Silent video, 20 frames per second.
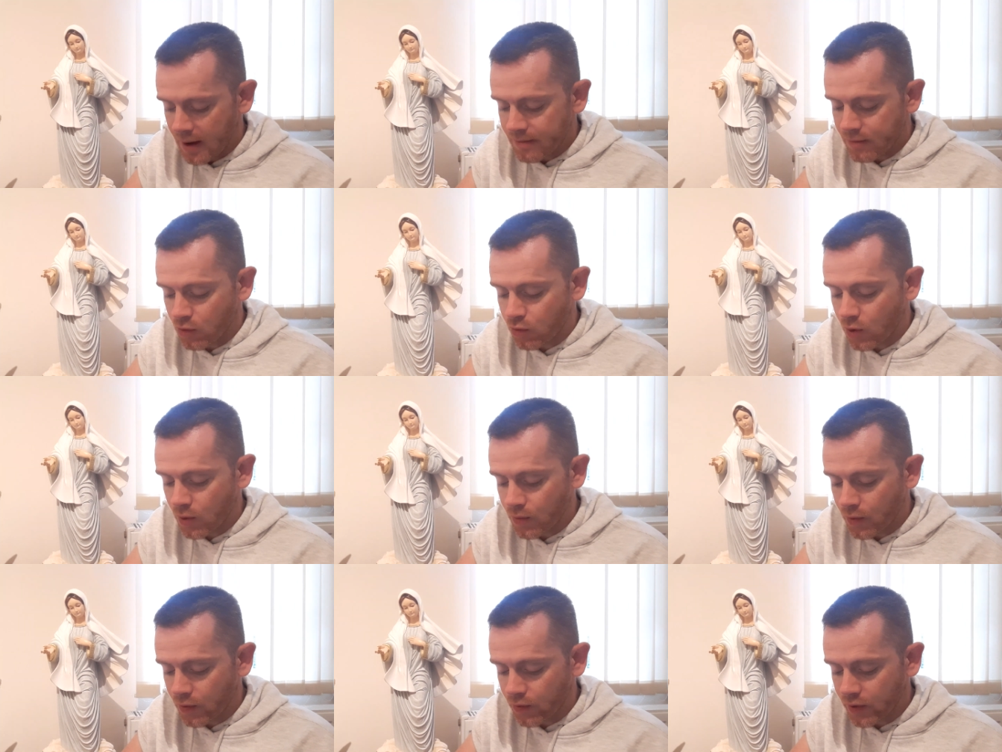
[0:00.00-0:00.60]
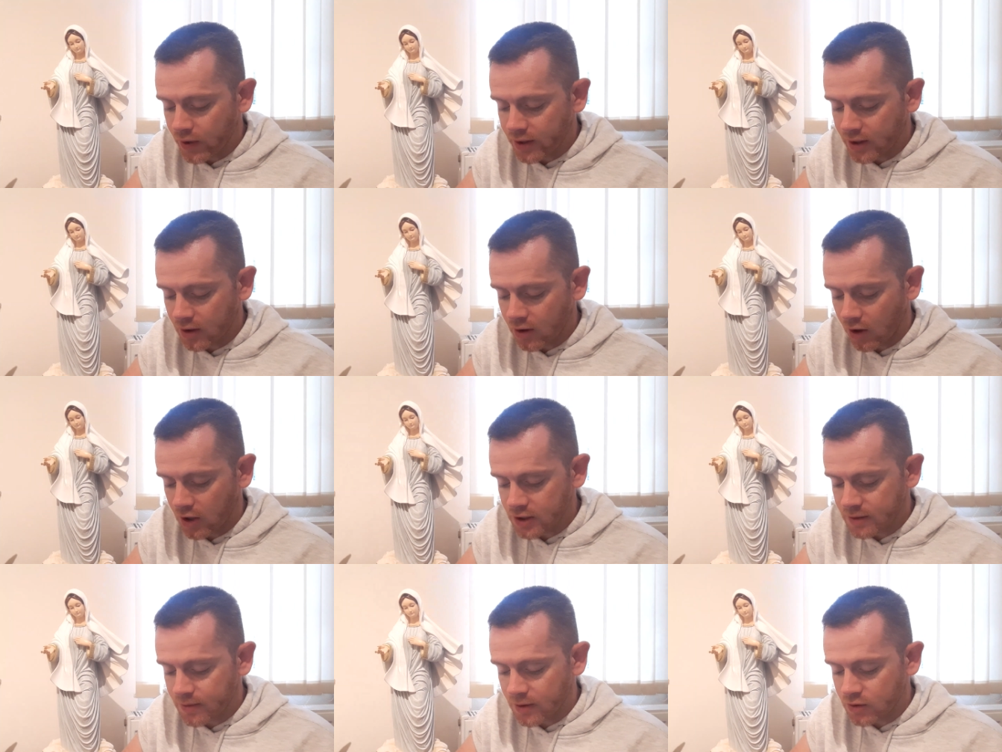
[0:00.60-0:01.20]
but when we read the
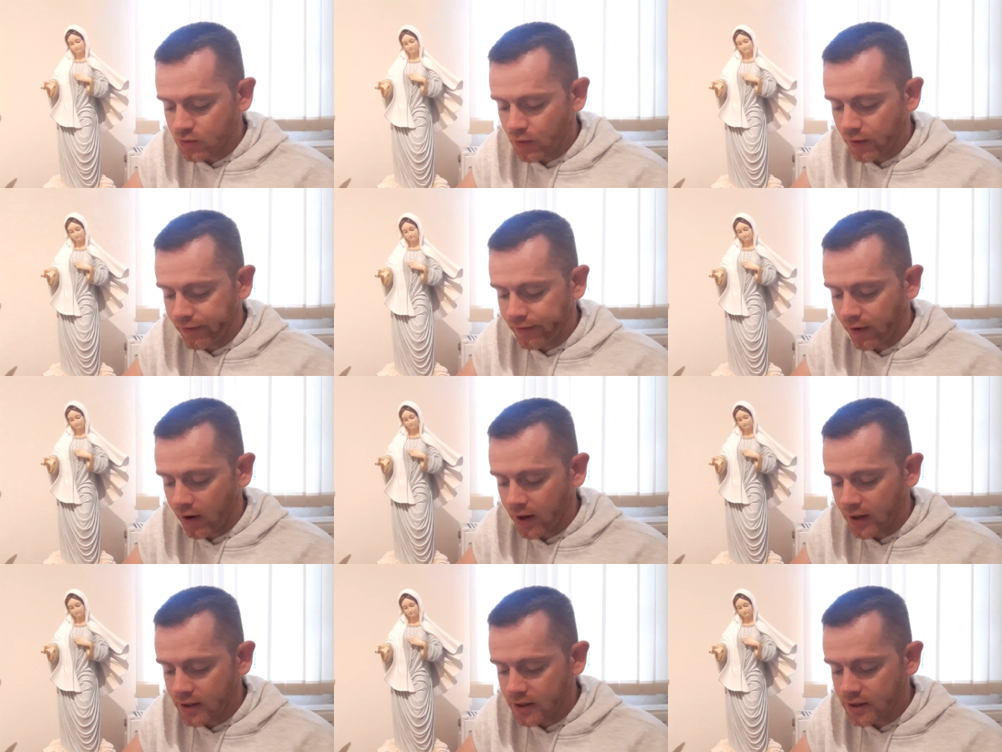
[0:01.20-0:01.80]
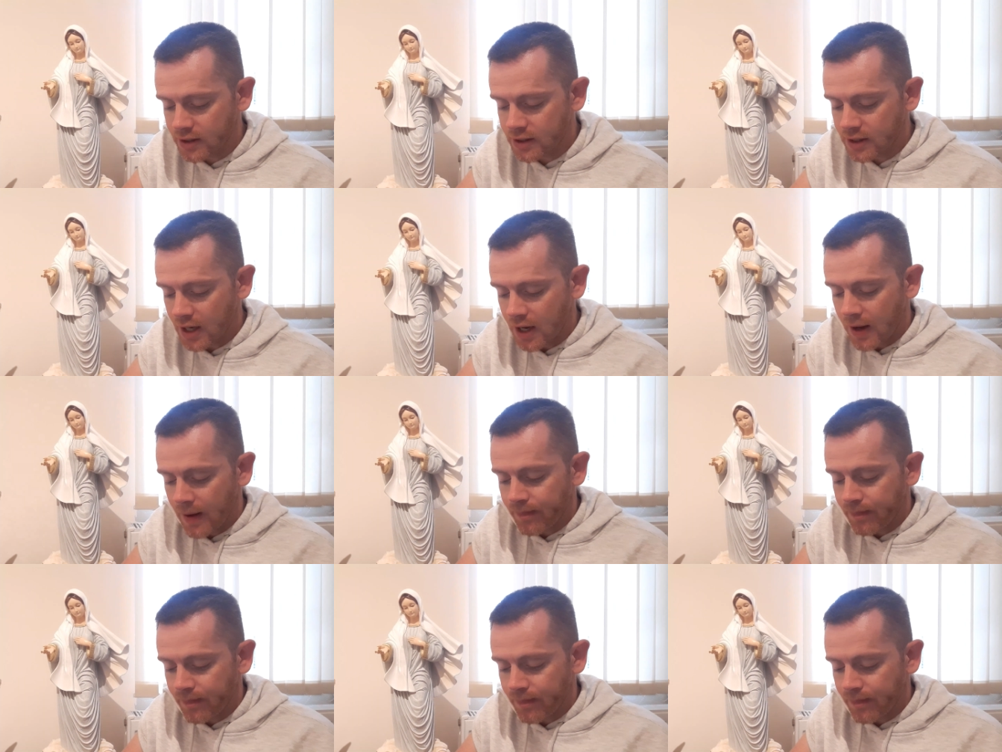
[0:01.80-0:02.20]
Gospels, we find,